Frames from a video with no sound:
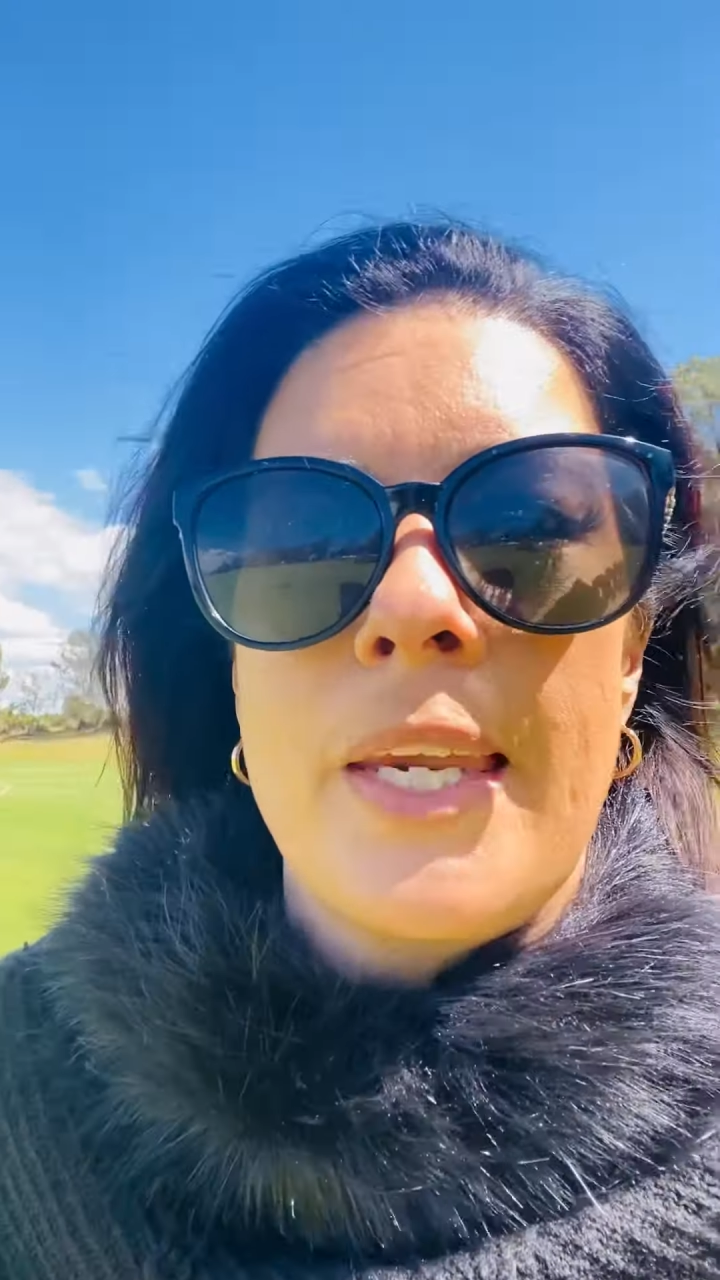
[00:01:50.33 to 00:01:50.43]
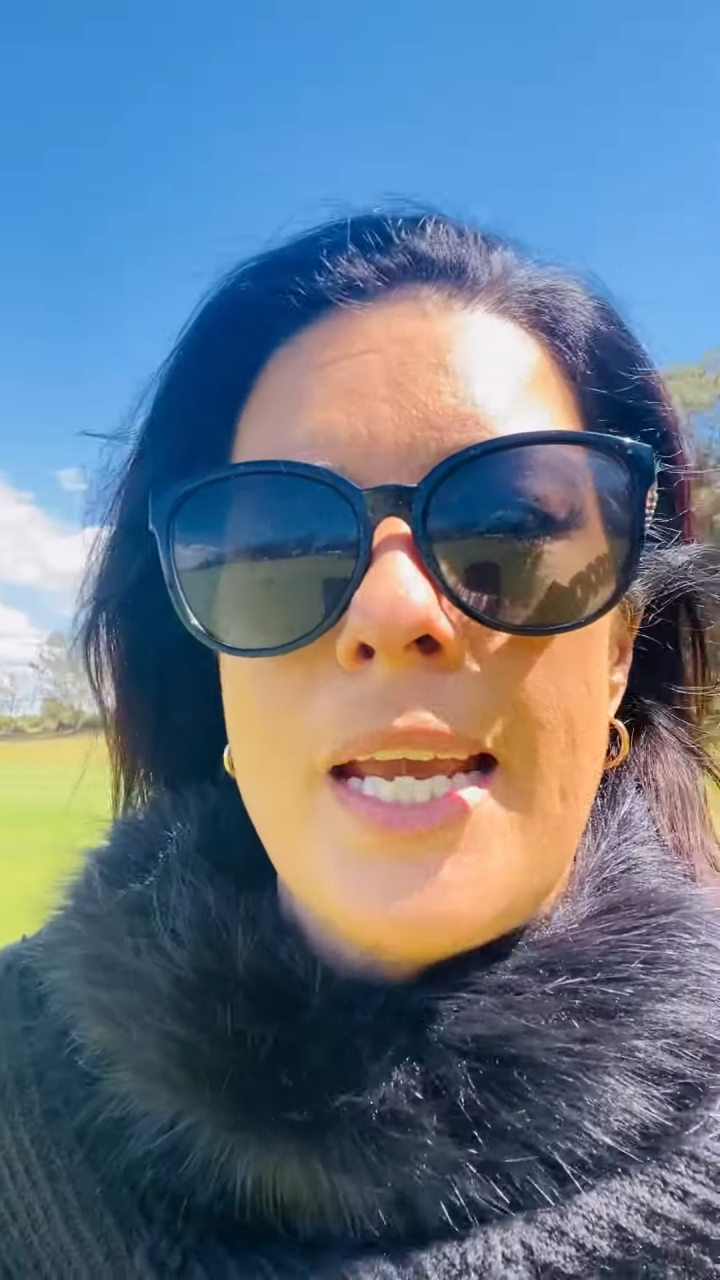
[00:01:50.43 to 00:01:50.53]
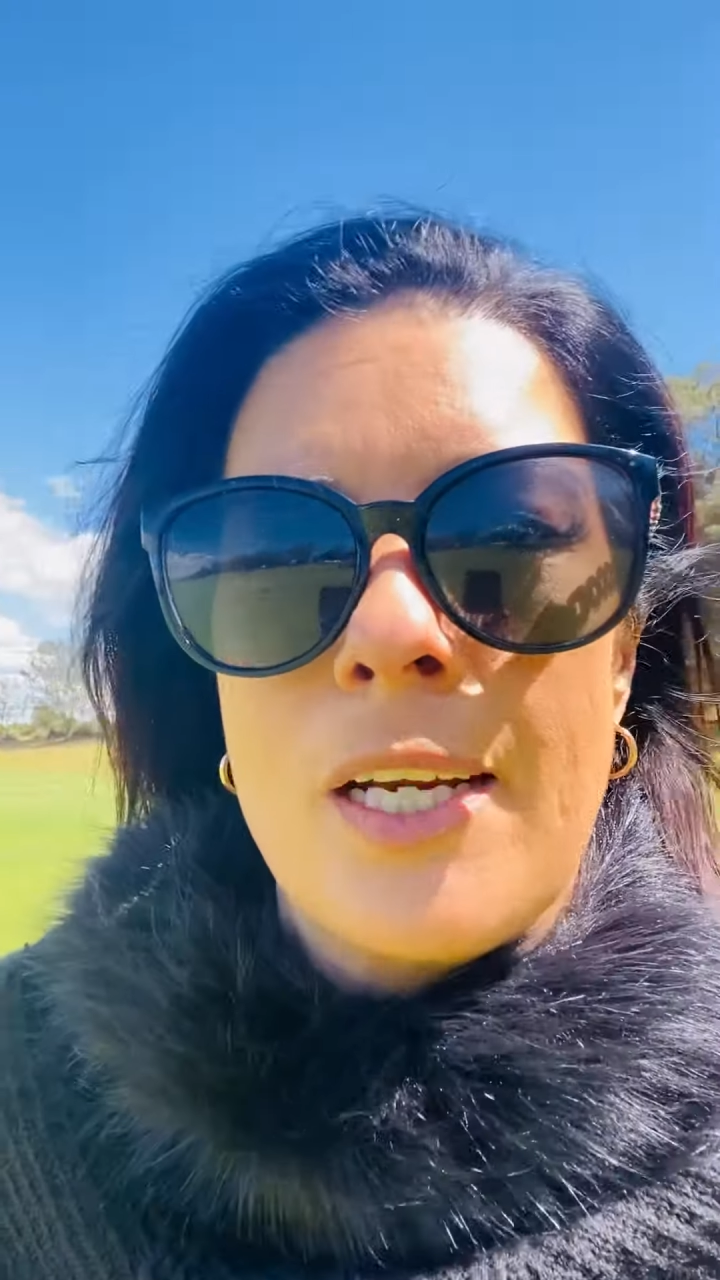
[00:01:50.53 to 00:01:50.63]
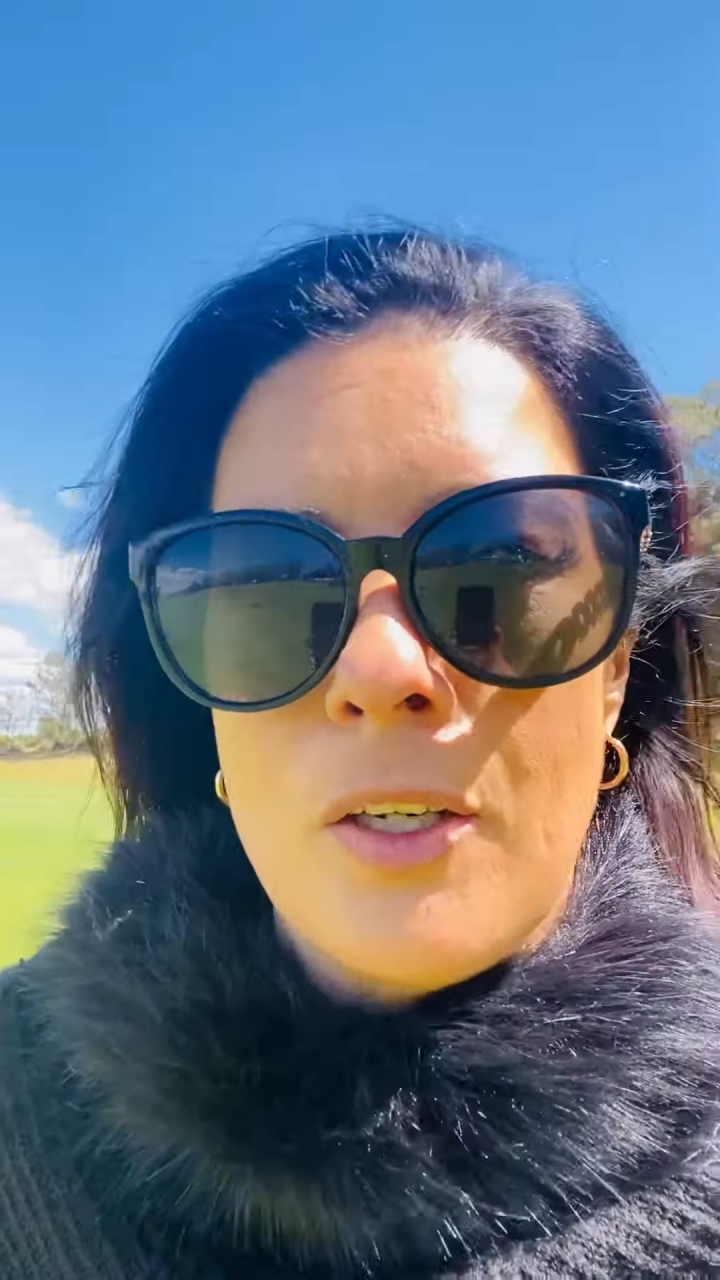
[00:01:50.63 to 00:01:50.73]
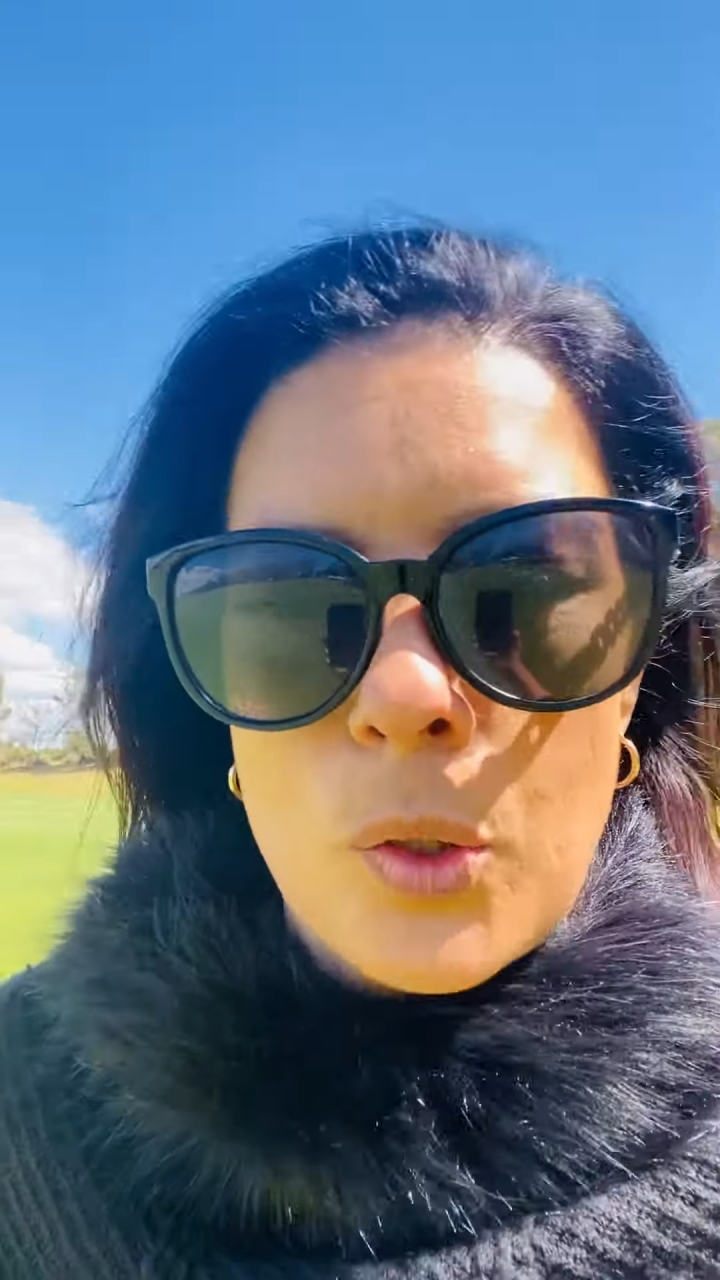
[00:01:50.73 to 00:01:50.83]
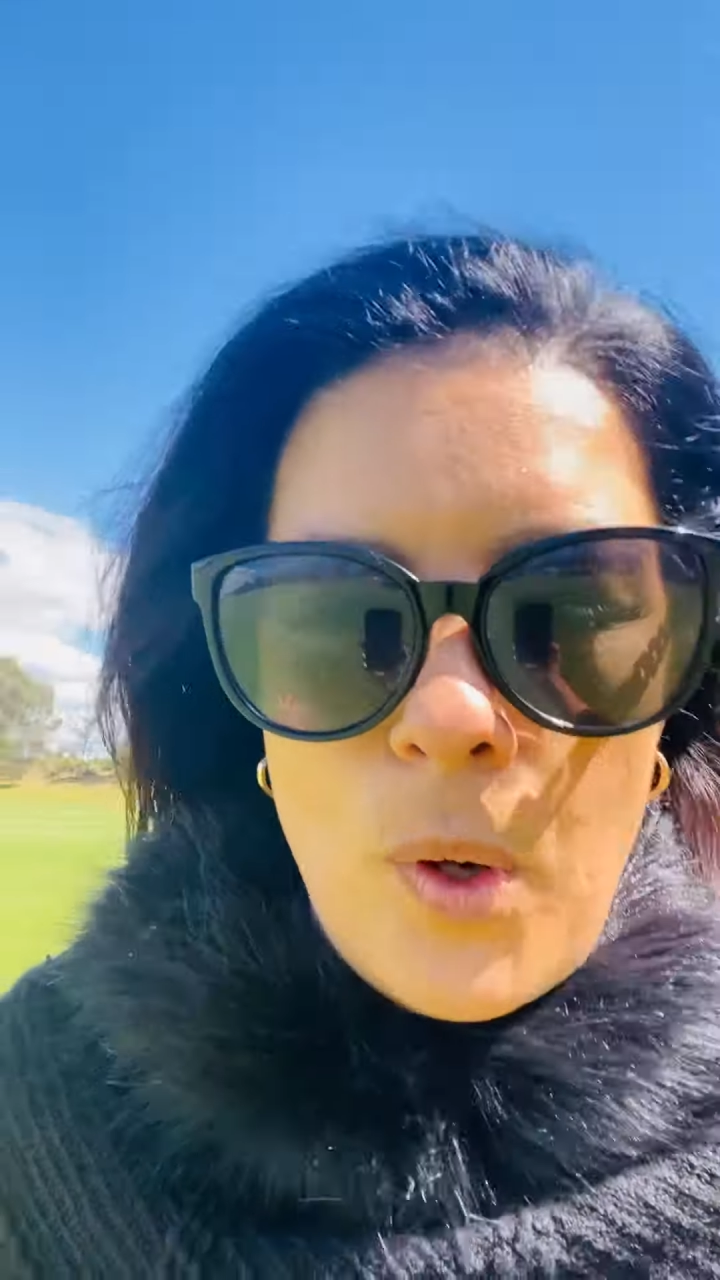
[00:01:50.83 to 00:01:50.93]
it got